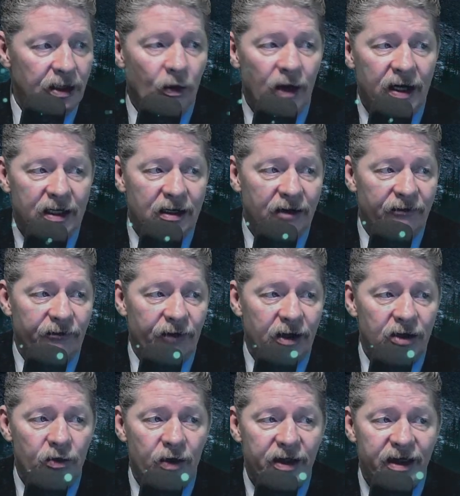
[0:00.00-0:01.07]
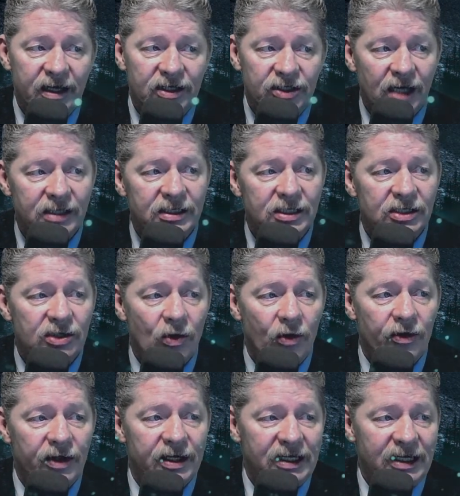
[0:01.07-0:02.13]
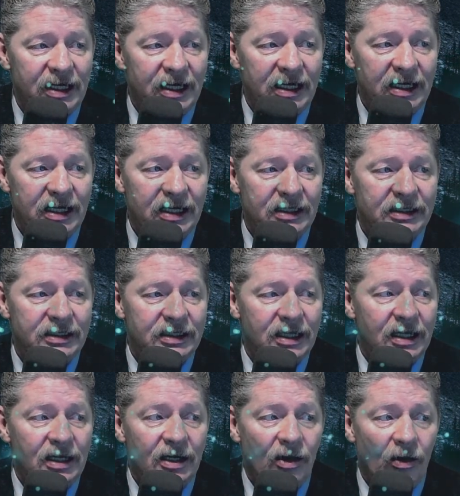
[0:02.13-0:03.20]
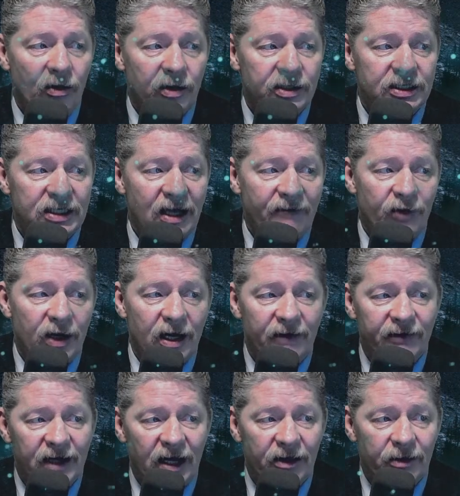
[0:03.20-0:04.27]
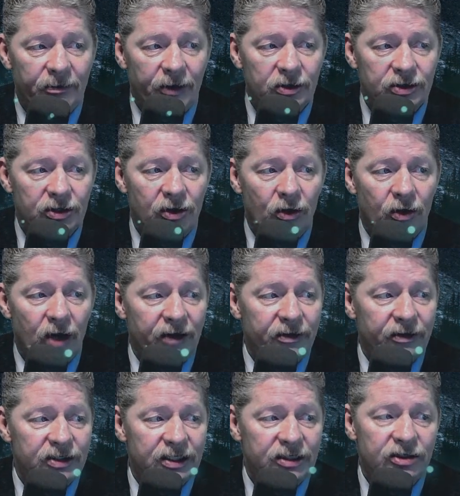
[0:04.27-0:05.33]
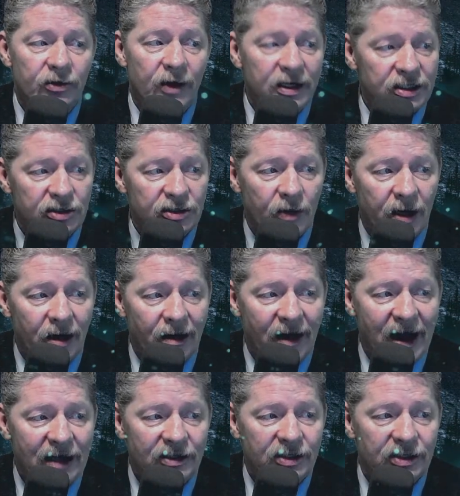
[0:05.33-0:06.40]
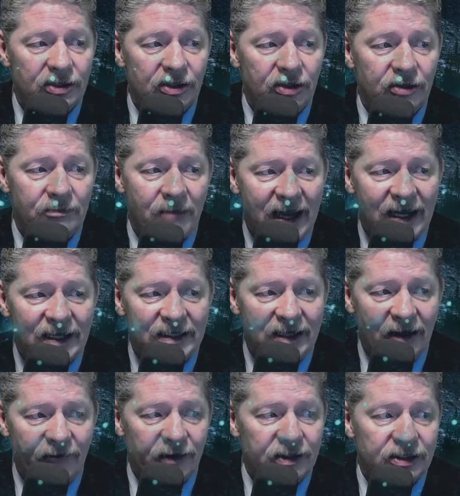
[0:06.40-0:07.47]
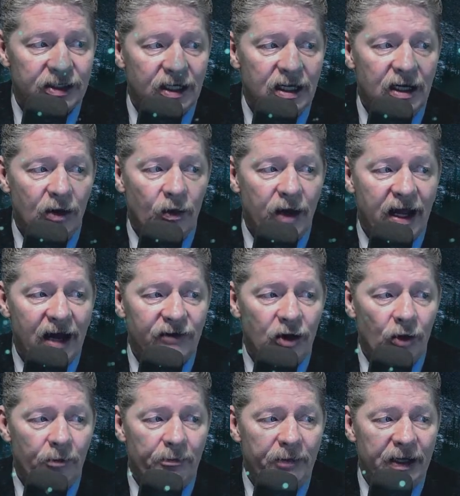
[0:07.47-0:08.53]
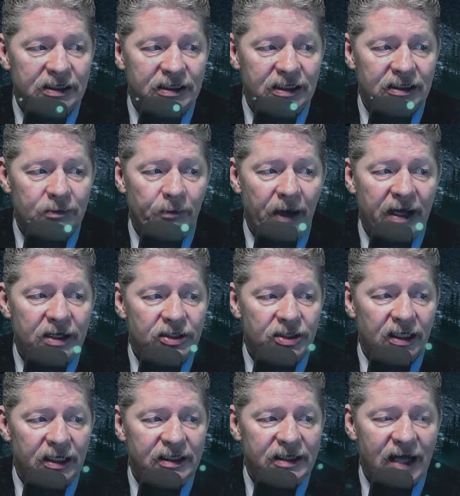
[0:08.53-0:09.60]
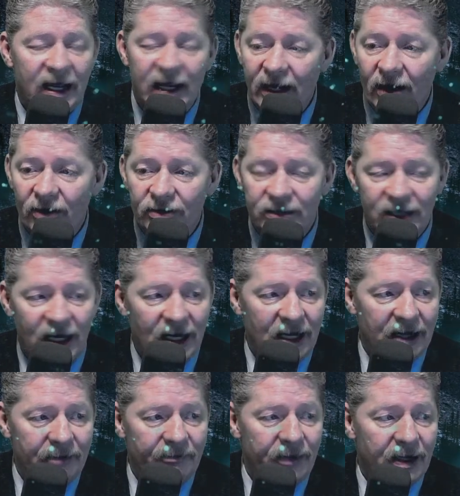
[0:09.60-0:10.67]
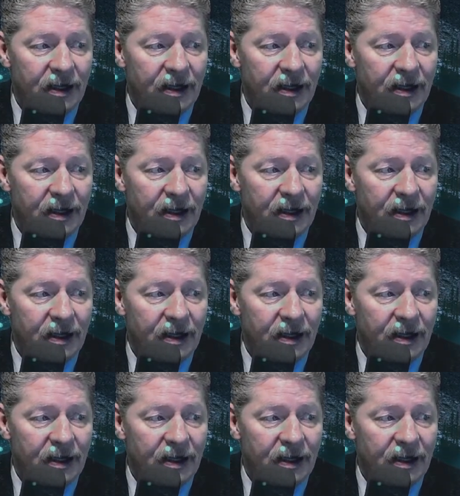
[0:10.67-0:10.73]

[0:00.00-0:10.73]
When confronted with injustice or the needs or suffering of another person or other situations where our actions could make a difference, we have no business patiently taking our time.